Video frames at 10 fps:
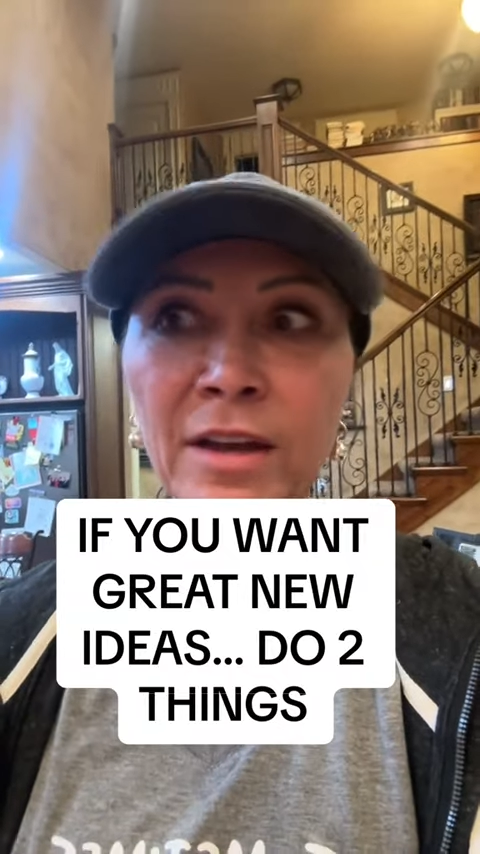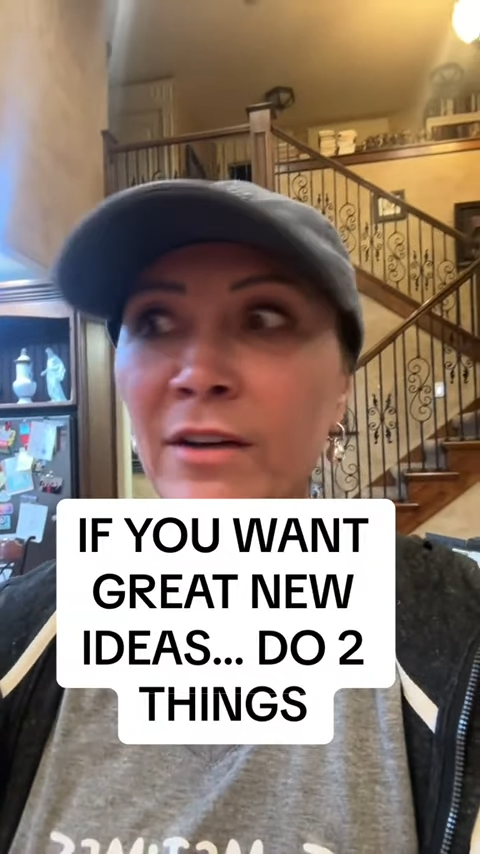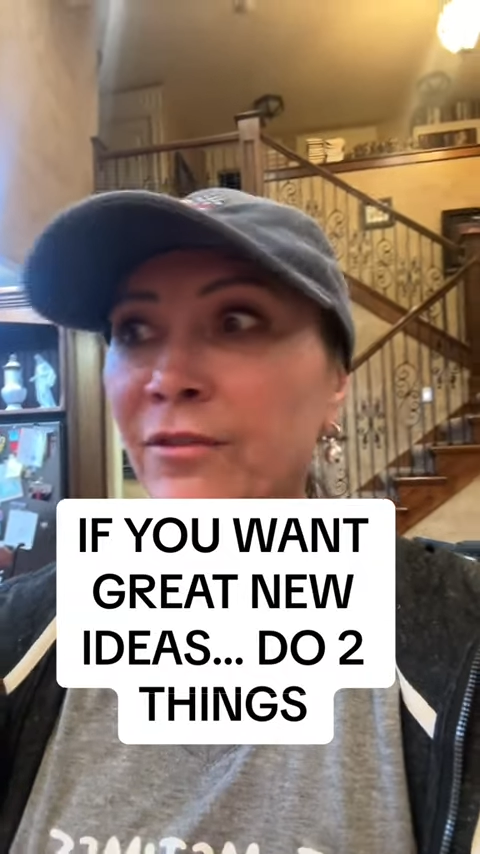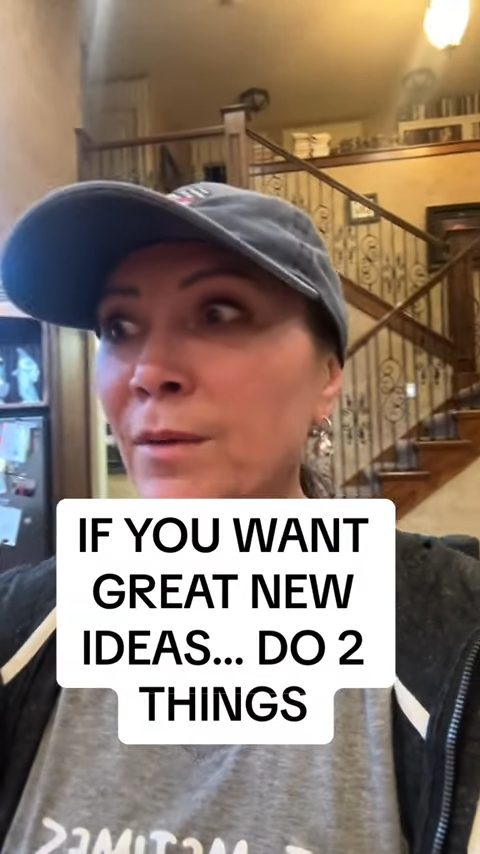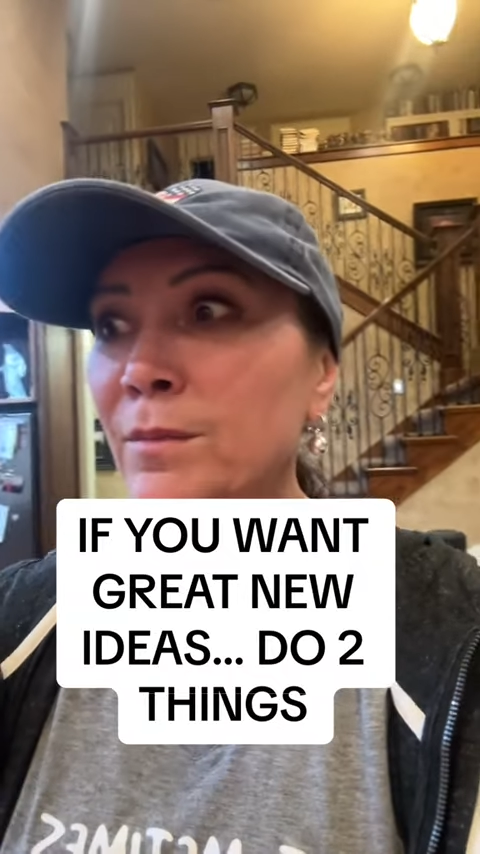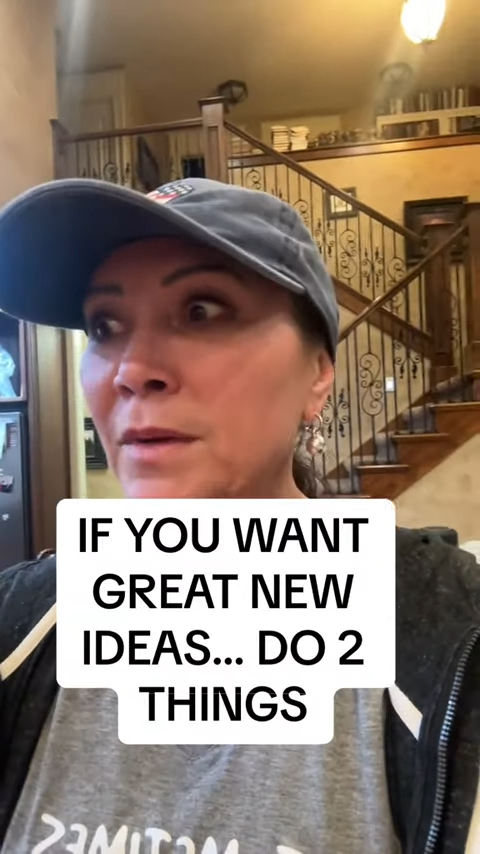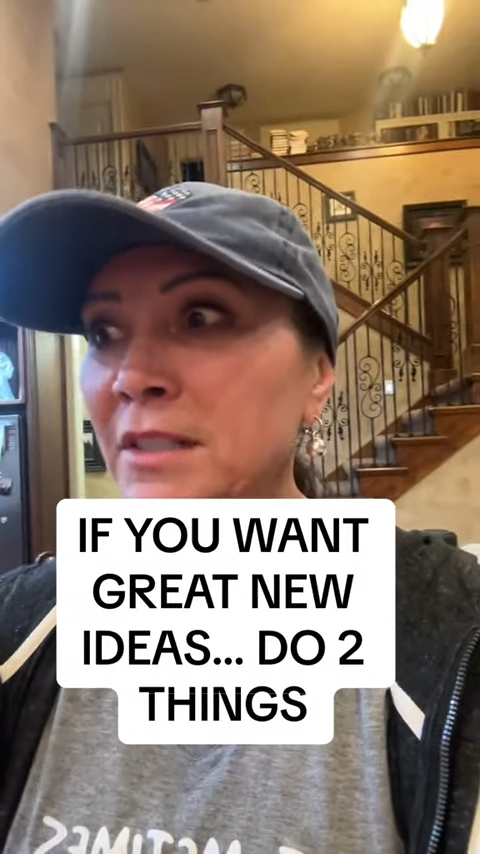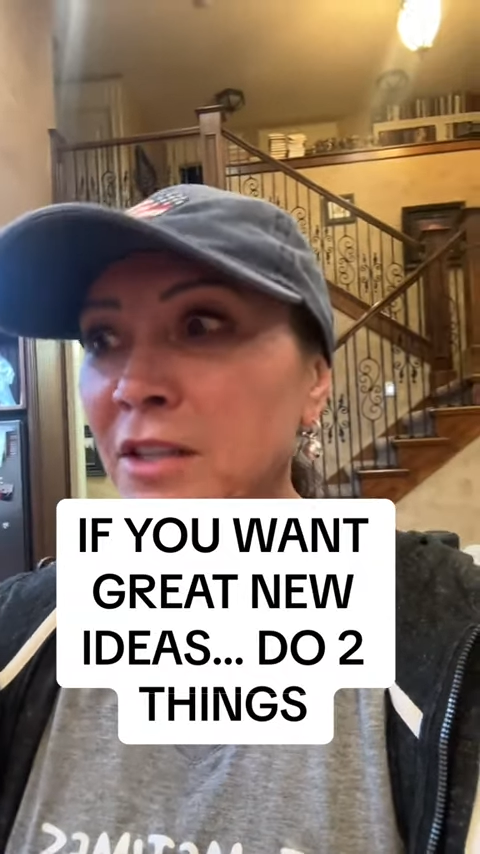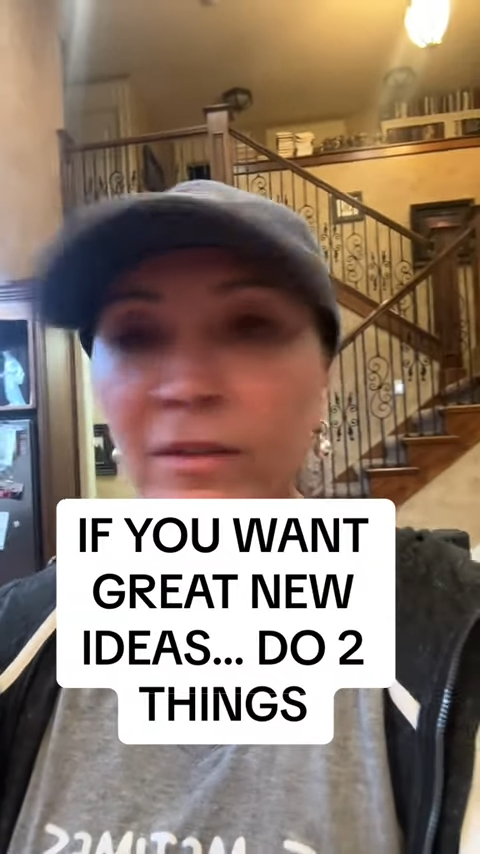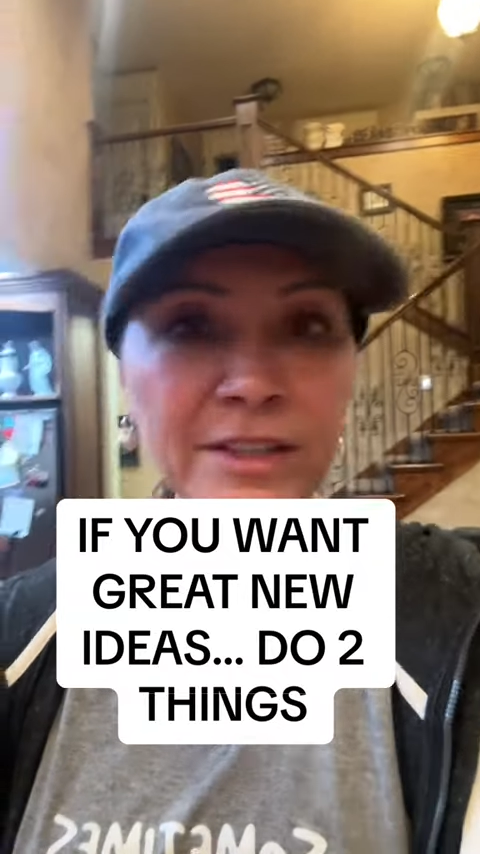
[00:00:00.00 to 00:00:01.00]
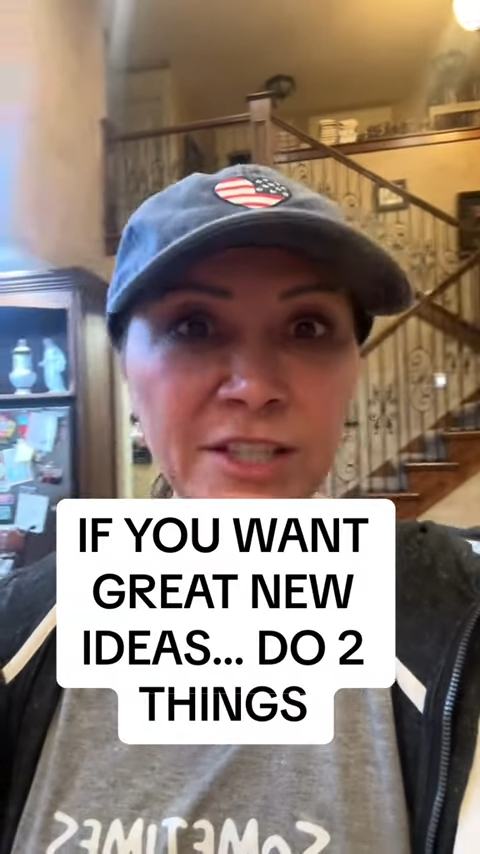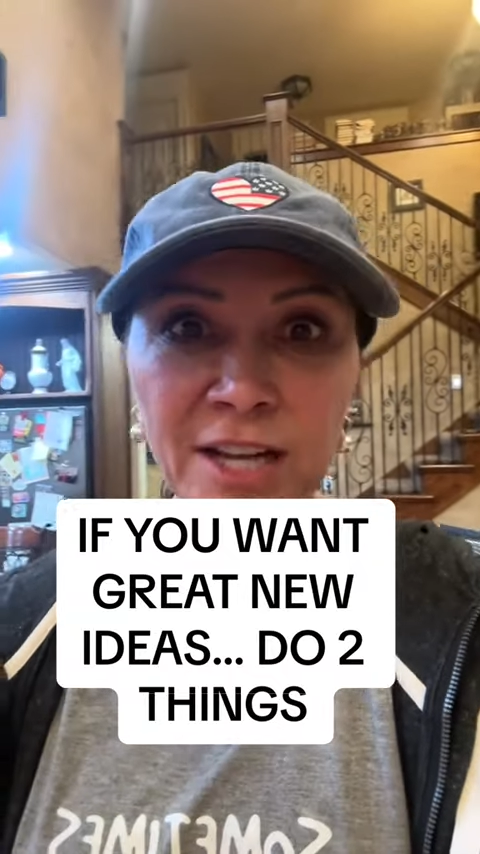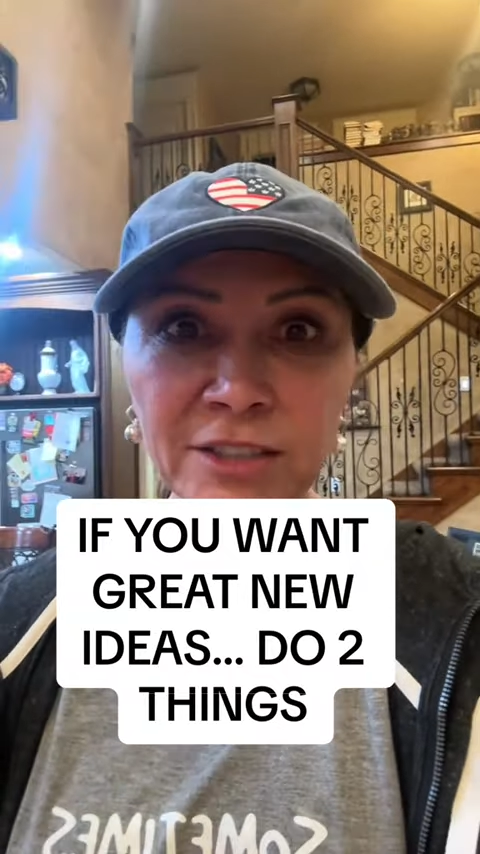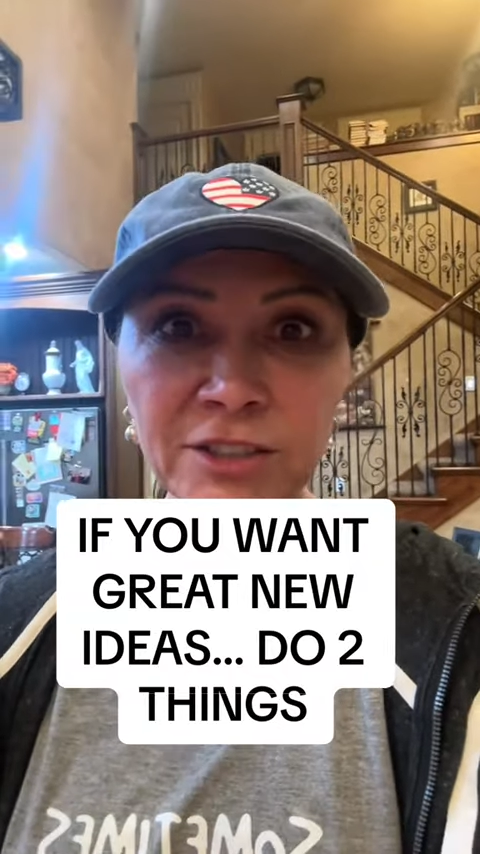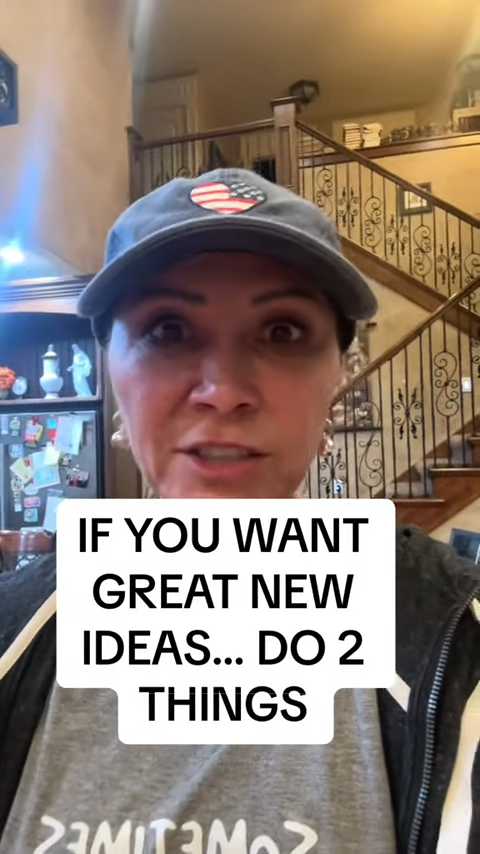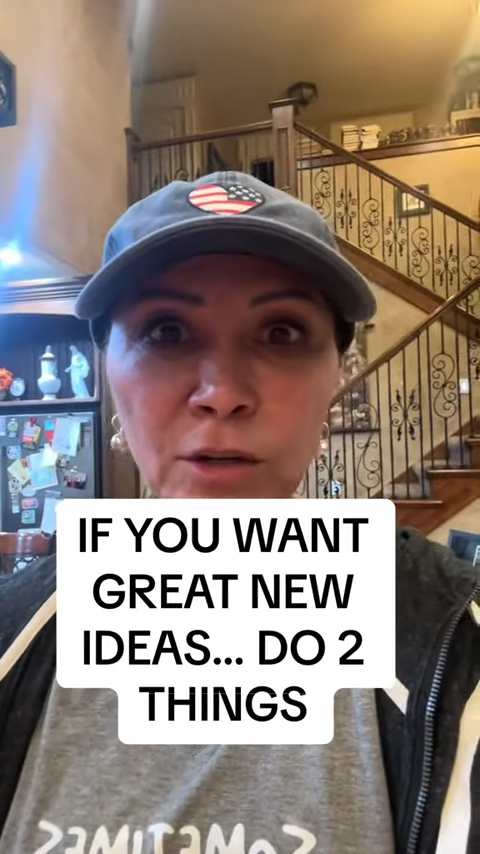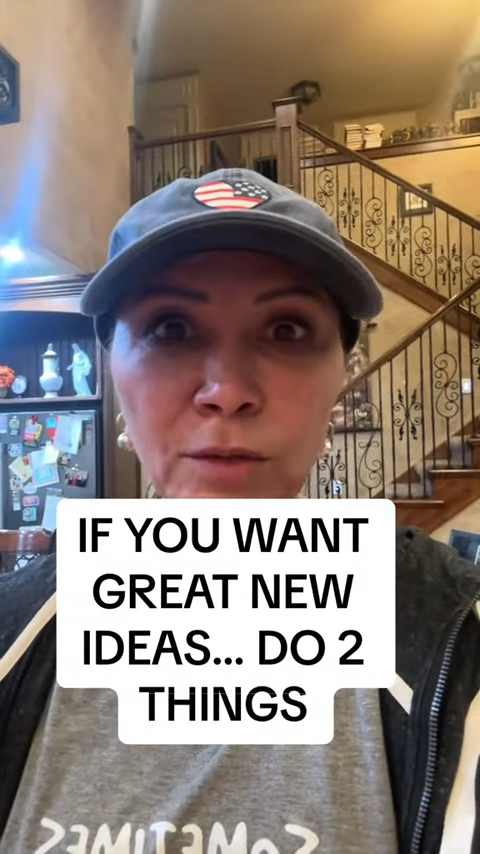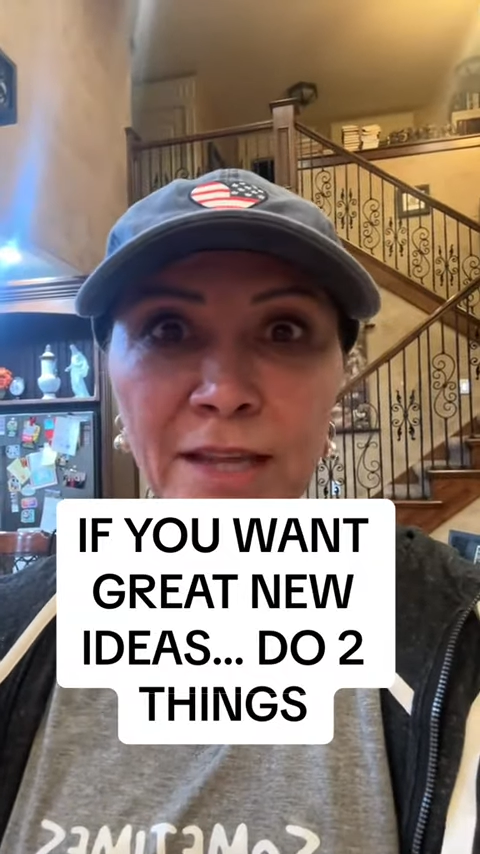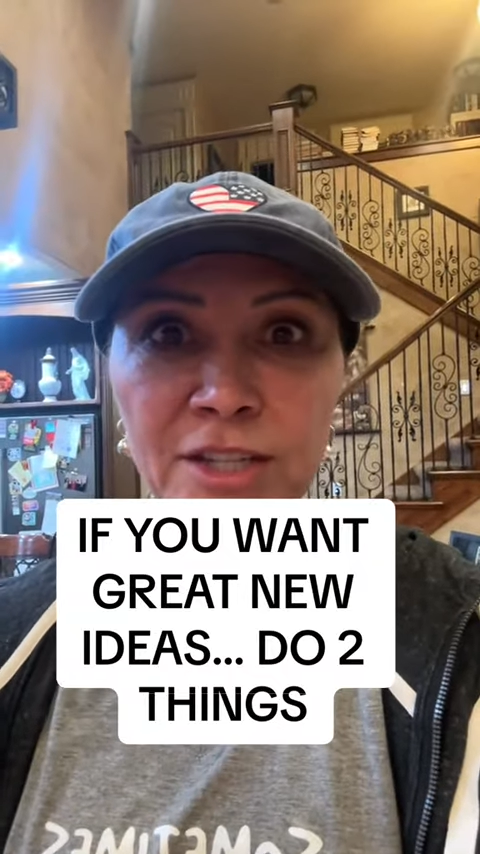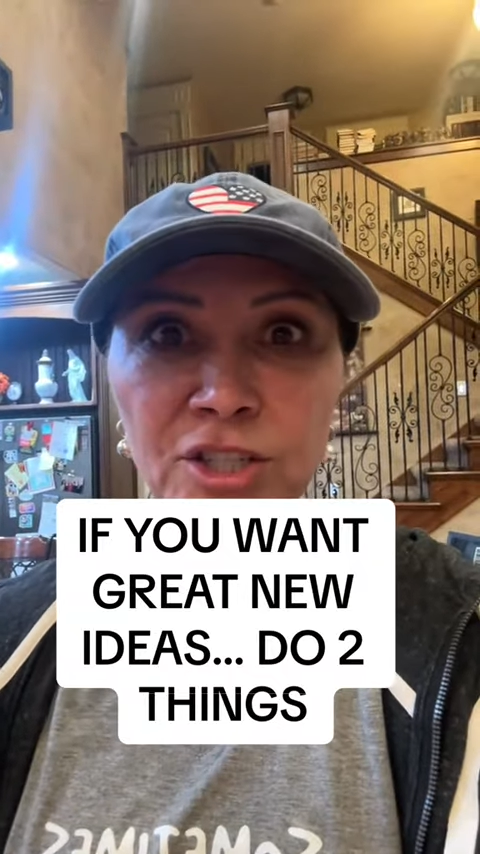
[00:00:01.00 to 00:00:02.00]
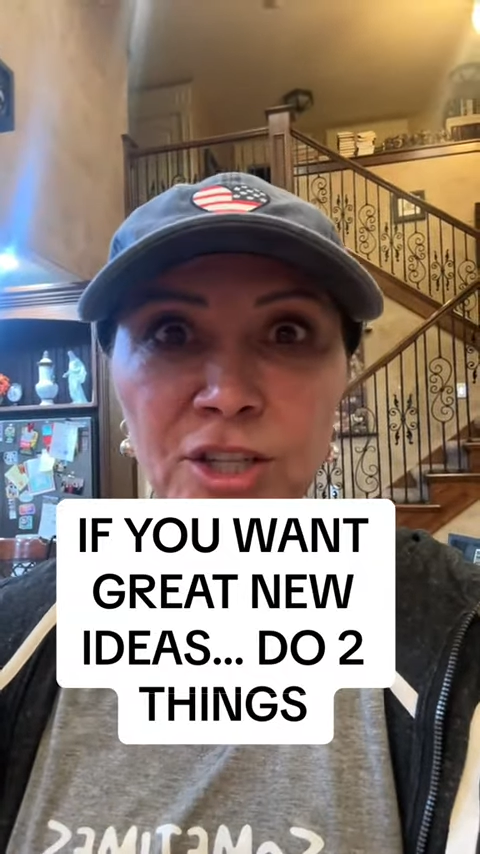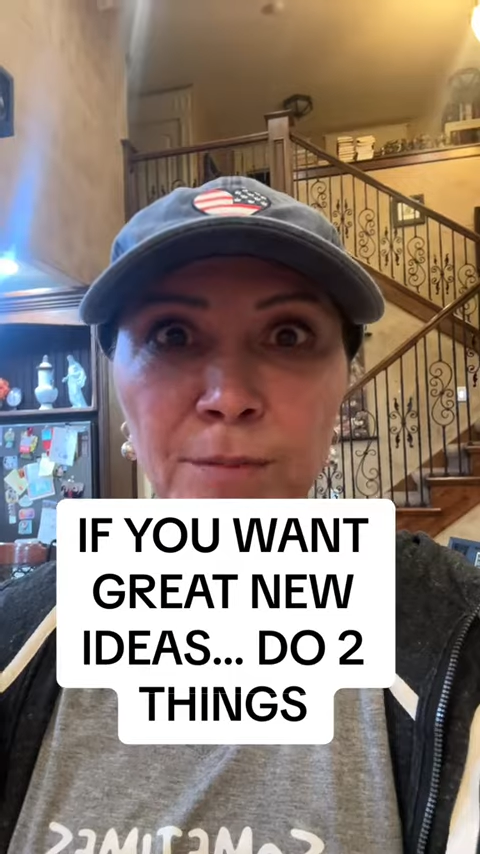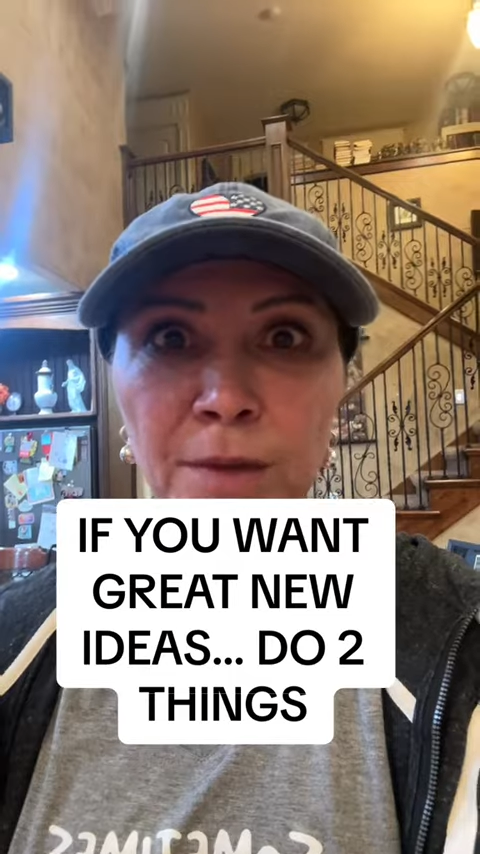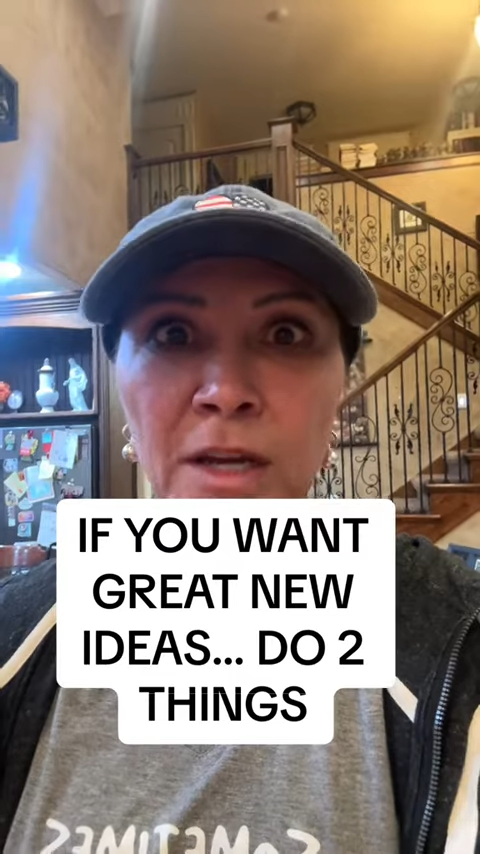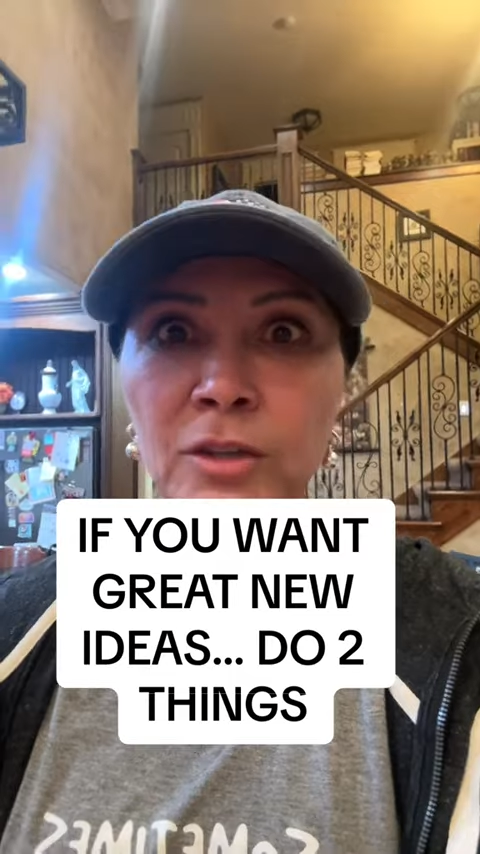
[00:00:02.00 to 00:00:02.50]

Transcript: from solving challenges in a relationship